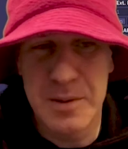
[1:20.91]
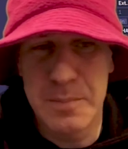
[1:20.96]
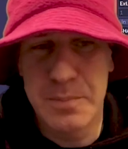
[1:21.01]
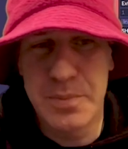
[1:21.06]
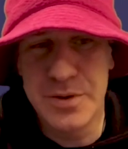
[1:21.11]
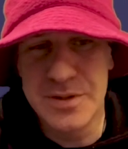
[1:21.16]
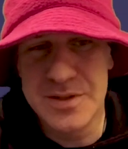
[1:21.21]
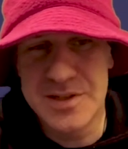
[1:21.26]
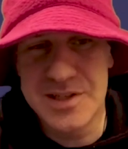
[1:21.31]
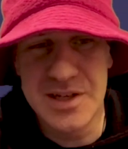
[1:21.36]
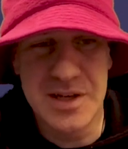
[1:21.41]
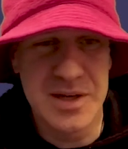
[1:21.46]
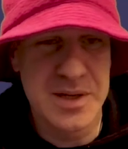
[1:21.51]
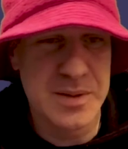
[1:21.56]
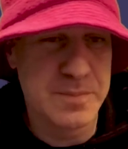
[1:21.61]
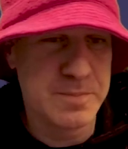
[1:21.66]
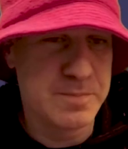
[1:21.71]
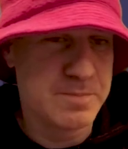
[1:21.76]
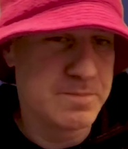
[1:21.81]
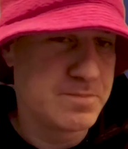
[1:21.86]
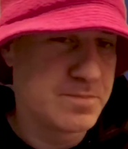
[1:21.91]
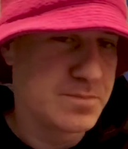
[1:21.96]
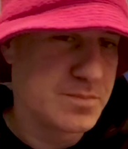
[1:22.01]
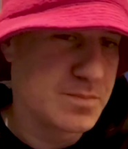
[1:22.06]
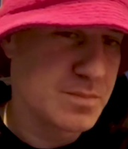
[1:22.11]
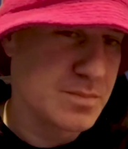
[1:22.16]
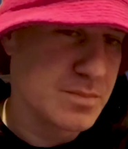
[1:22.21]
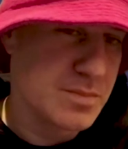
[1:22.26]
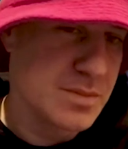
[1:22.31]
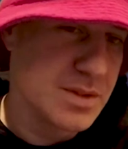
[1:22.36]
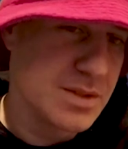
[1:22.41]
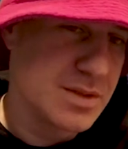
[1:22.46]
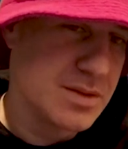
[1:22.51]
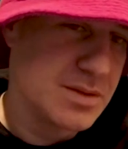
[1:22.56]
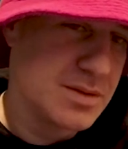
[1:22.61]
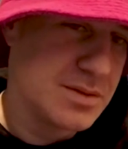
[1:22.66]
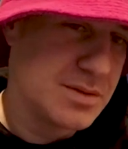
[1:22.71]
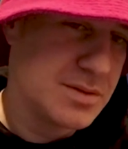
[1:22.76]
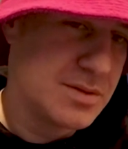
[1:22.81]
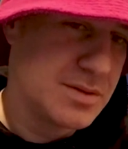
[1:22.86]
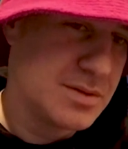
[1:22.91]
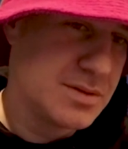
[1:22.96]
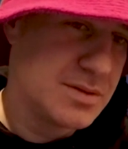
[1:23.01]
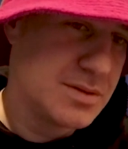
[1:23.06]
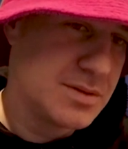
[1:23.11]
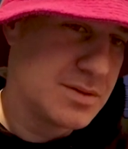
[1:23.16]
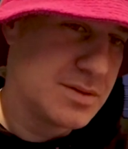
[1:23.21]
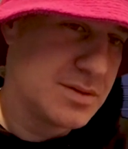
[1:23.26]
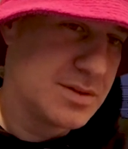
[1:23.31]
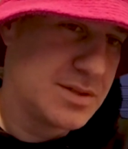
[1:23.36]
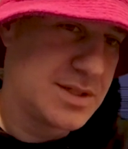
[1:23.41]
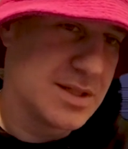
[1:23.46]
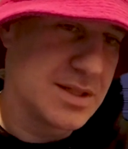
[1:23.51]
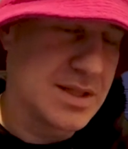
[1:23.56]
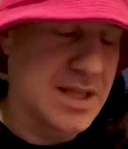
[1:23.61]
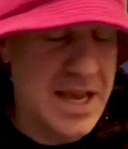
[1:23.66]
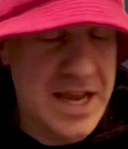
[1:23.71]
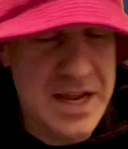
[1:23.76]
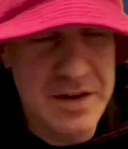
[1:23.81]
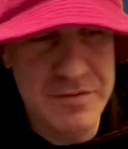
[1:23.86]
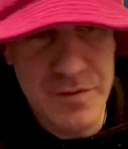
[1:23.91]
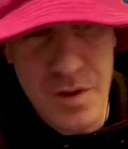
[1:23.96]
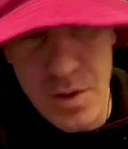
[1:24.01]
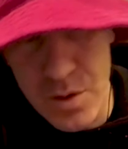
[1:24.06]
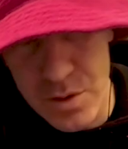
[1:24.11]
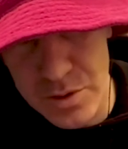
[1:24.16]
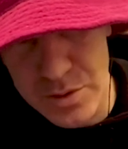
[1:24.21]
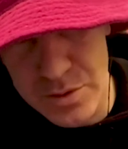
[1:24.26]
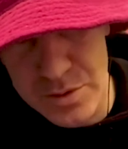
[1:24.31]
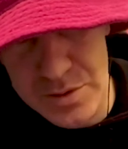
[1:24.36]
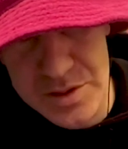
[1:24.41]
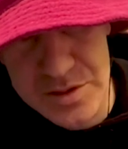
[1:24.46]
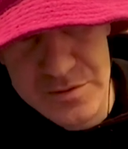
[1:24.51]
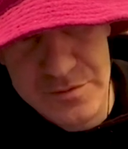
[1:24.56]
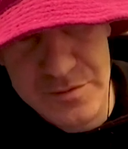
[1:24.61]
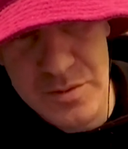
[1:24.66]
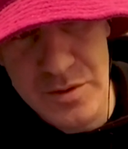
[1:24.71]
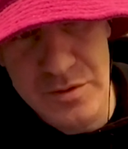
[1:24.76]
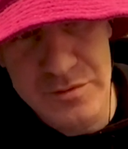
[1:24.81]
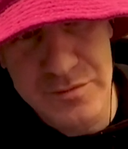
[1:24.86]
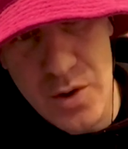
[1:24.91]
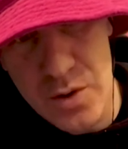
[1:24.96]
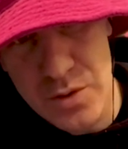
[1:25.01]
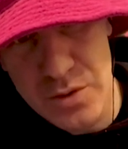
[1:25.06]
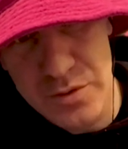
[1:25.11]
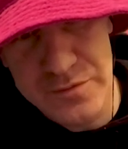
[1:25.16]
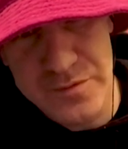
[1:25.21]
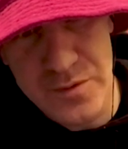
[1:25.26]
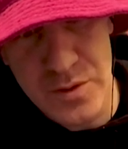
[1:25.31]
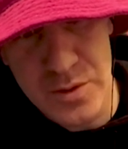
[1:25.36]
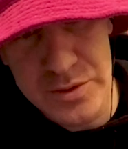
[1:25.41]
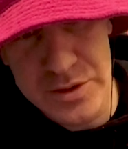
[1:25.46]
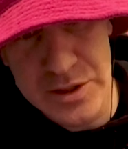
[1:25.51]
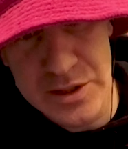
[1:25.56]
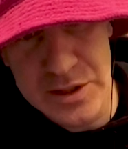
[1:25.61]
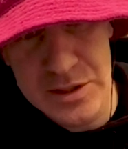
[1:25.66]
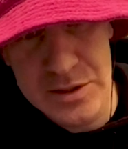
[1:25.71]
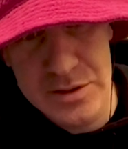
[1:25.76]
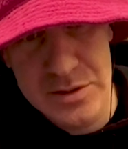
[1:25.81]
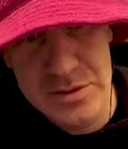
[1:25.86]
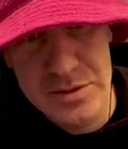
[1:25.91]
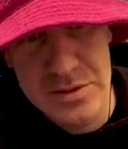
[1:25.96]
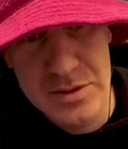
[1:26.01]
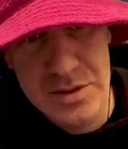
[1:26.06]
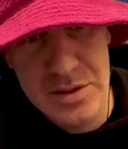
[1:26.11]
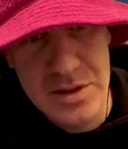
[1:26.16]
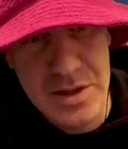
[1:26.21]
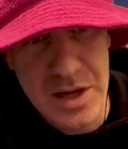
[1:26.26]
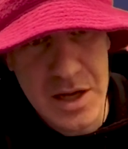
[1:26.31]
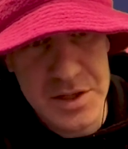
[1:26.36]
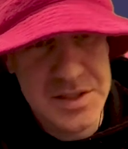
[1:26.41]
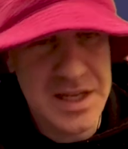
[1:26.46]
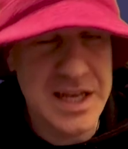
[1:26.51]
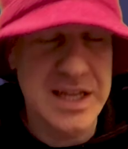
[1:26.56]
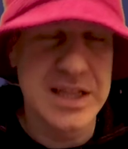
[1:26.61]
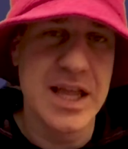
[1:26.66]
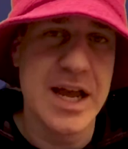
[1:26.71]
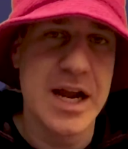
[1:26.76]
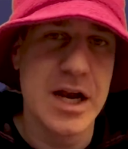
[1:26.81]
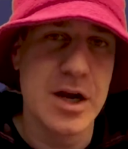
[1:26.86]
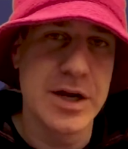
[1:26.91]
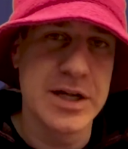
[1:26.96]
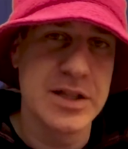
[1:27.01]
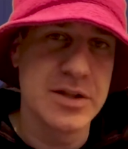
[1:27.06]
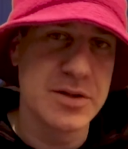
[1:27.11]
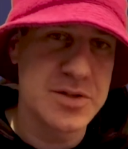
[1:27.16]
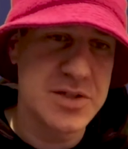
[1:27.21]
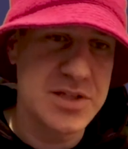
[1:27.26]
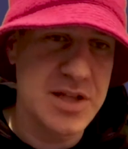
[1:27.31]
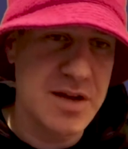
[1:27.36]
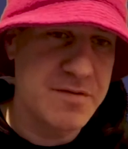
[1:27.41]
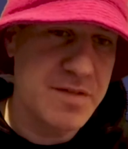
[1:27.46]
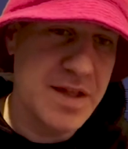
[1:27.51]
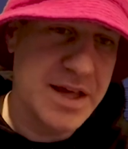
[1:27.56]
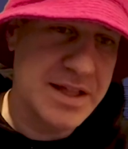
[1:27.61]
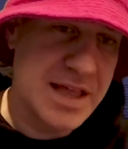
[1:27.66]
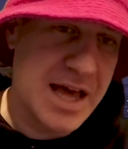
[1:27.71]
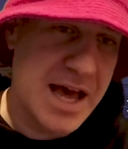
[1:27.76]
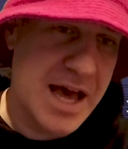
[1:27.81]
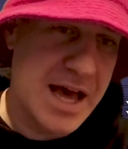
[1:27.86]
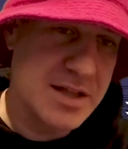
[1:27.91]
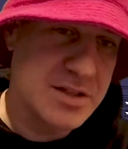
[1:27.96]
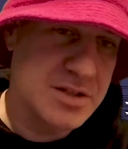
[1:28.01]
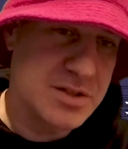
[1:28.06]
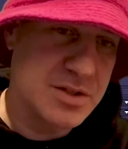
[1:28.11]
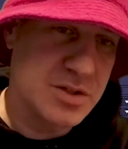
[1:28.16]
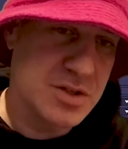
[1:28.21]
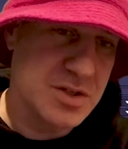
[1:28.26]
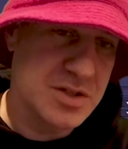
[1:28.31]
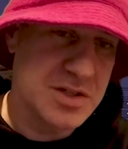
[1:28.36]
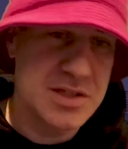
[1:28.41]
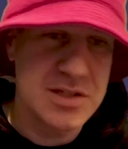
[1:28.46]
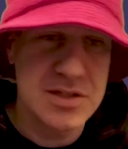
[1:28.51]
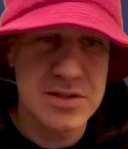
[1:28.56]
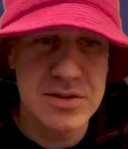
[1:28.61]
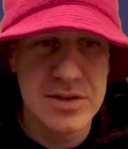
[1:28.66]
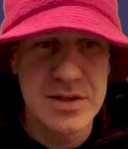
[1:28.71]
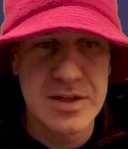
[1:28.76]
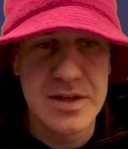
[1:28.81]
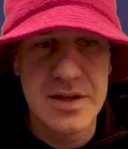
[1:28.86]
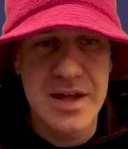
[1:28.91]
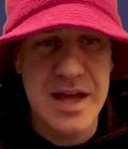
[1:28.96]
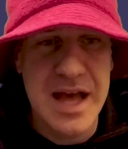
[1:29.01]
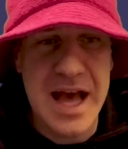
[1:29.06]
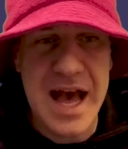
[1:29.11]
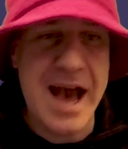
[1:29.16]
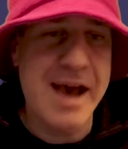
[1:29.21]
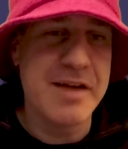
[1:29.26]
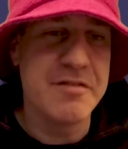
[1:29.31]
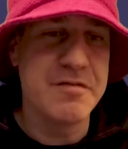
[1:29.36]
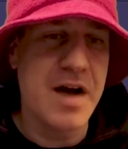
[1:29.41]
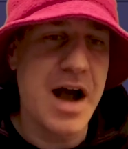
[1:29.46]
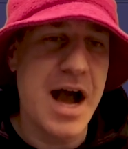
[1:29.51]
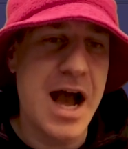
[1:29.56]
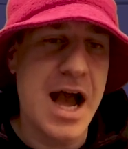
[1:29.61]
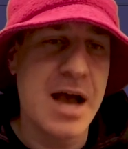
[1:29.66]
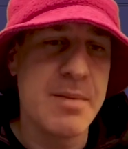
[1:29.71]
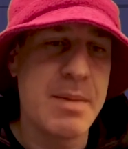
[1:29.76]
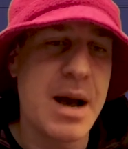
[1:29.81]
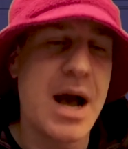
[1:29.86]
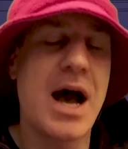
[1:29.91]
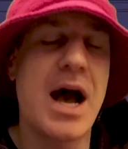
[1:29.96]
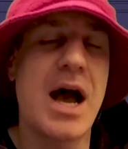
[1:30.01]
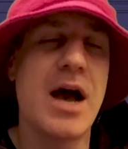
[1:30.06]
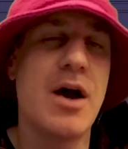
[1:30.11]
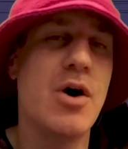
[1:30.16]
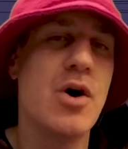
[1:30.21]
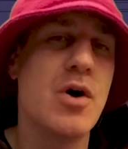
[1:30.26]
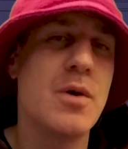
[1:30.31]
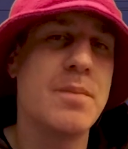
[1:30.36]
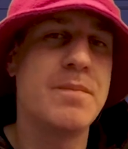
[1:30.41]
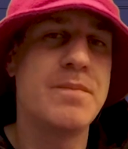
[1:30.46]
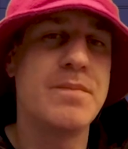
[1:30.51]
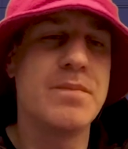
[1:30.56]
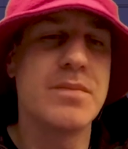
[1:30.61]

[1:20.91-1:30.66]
Putting some delayed vocals from the vocal folder. Just like layering little stuff like that to just add vibe. I hope